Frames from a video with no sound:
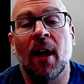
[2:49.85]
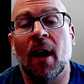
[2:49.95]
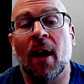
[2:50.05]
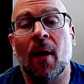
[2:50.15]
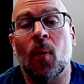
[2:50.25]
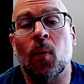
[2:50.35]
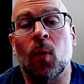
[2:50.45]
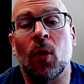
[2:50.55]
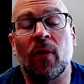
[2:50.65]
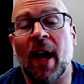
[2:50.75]
uh,
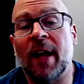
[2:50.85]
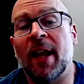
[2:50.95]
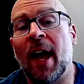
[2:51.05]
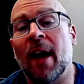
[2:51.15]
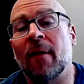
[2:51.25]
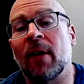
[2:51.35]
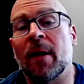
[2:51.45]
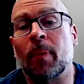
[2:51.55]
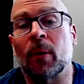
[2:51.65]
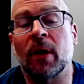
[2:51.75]
who had to have
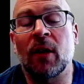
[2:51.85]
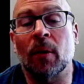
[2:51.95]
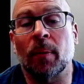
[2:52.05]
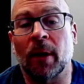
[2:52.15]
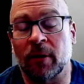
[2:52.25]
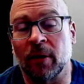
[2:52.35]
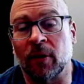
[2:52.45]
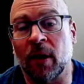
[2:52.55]
hip or knee replacements.